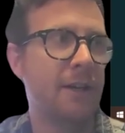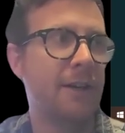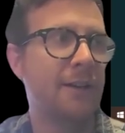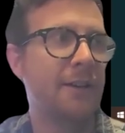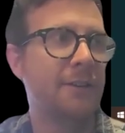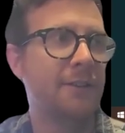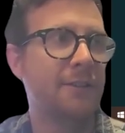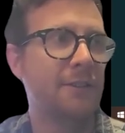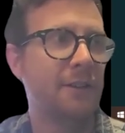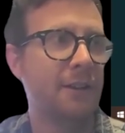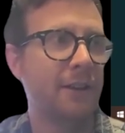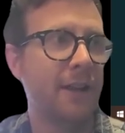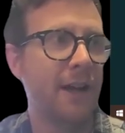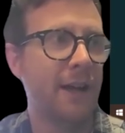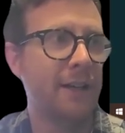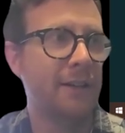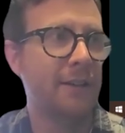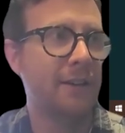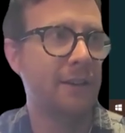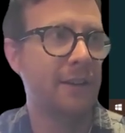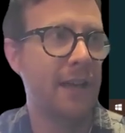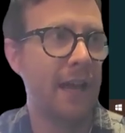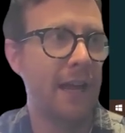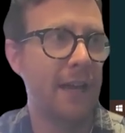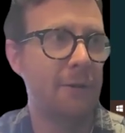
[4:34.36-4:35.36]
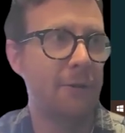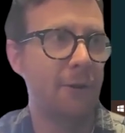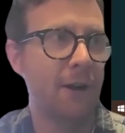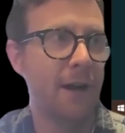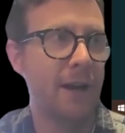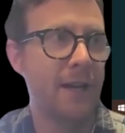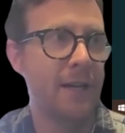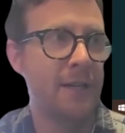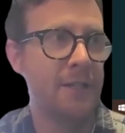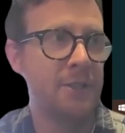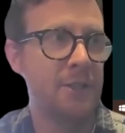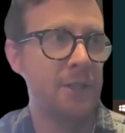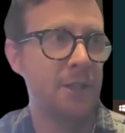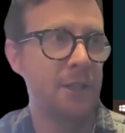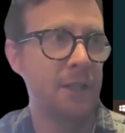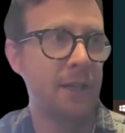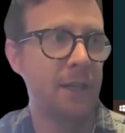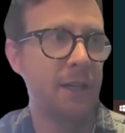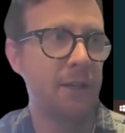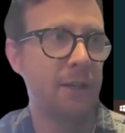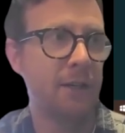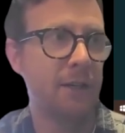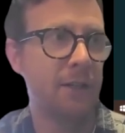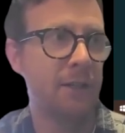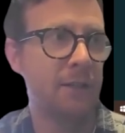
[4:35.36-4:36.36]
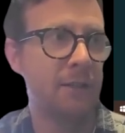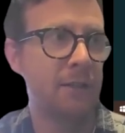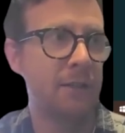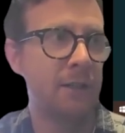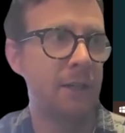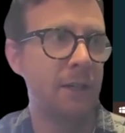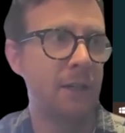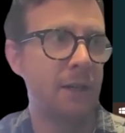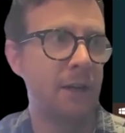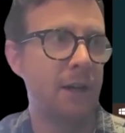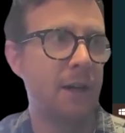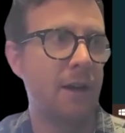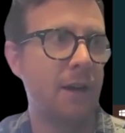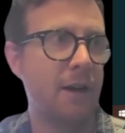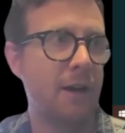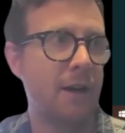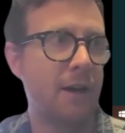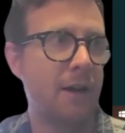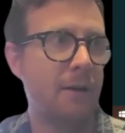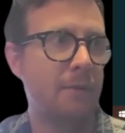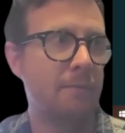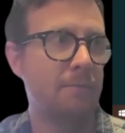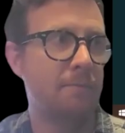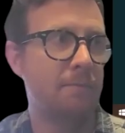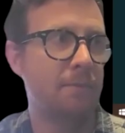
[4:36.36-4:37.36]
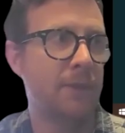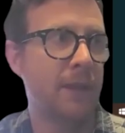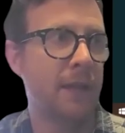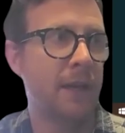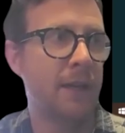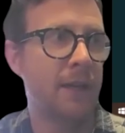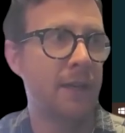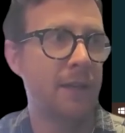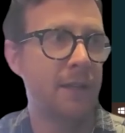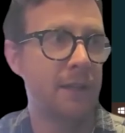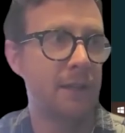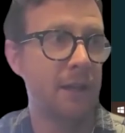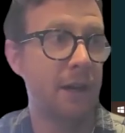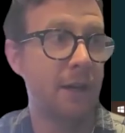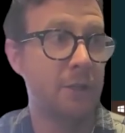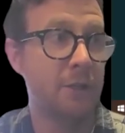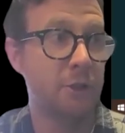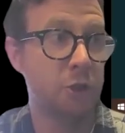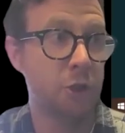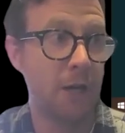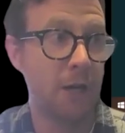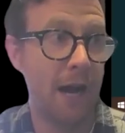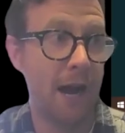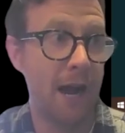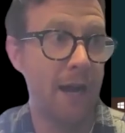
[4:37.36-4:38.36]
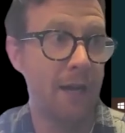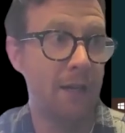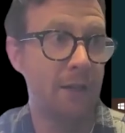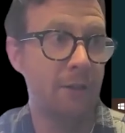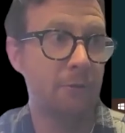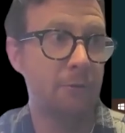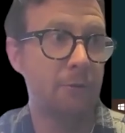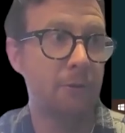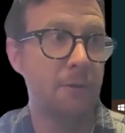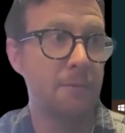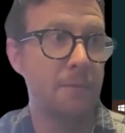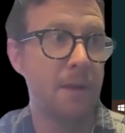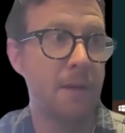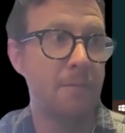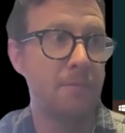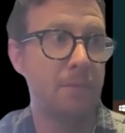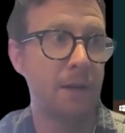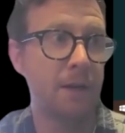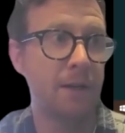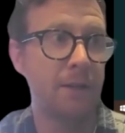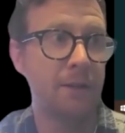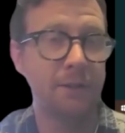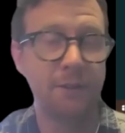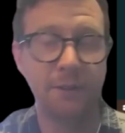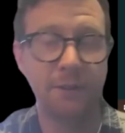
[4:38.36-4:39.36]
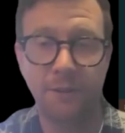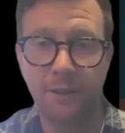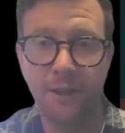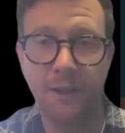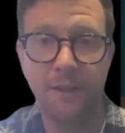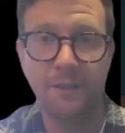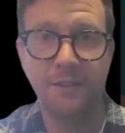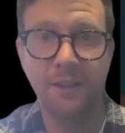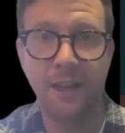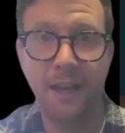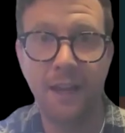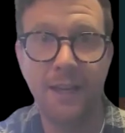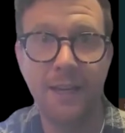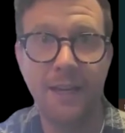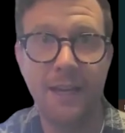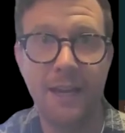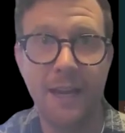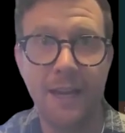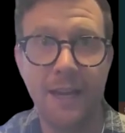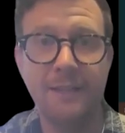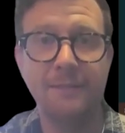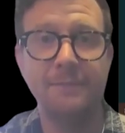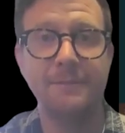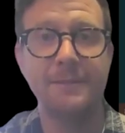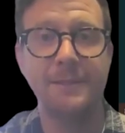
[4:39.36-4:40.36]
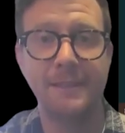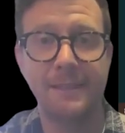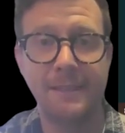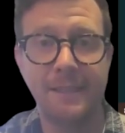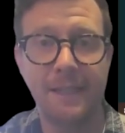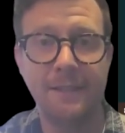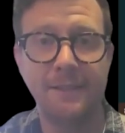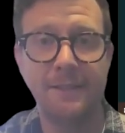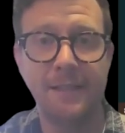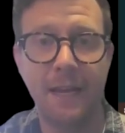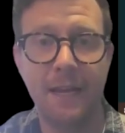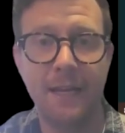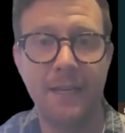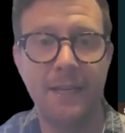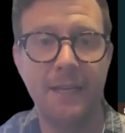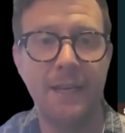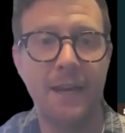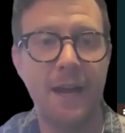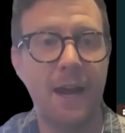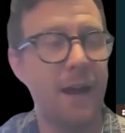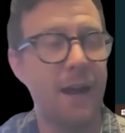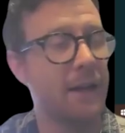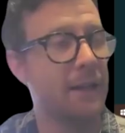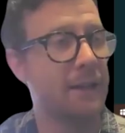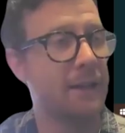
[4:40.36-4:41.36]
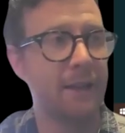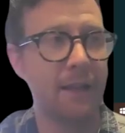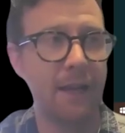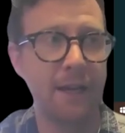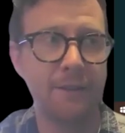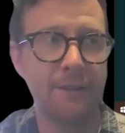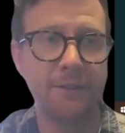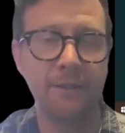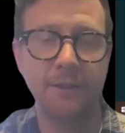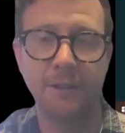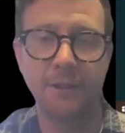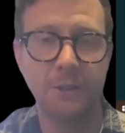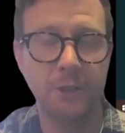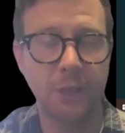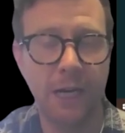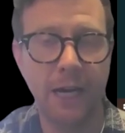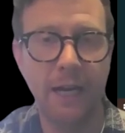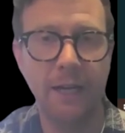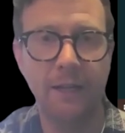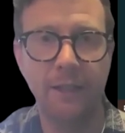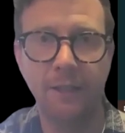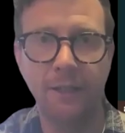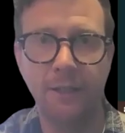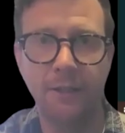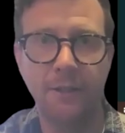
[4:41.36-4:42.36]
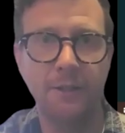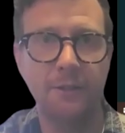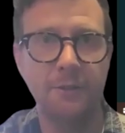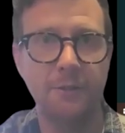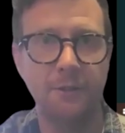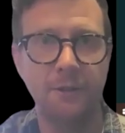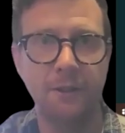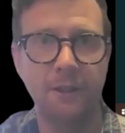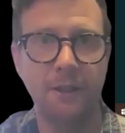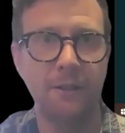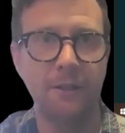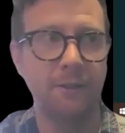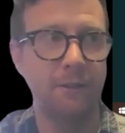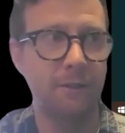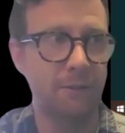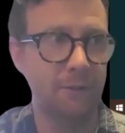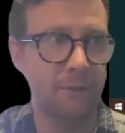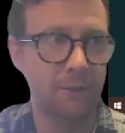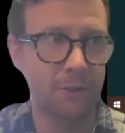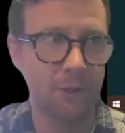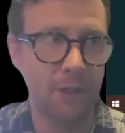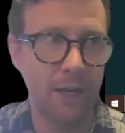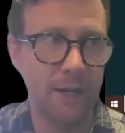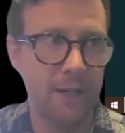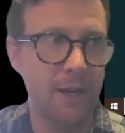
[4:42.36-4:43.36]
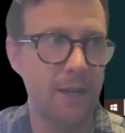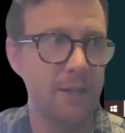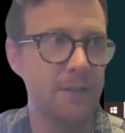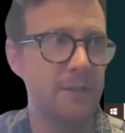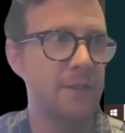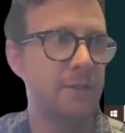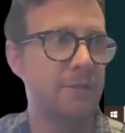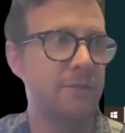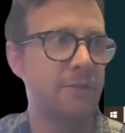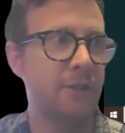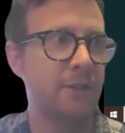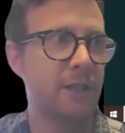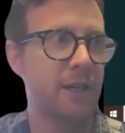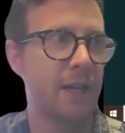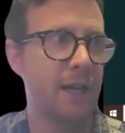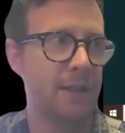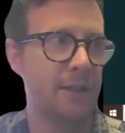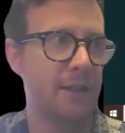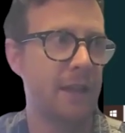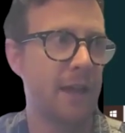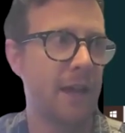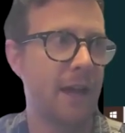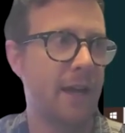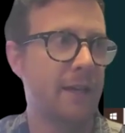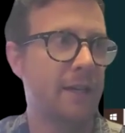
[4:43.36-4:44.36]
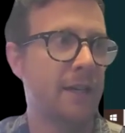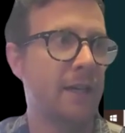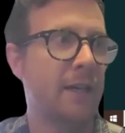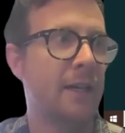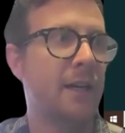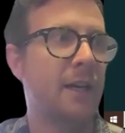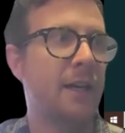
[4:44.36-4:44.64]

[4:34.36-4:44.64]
Select a date range here. A track. Remember, 688, 689. That's the track you're using. Try not to forget that.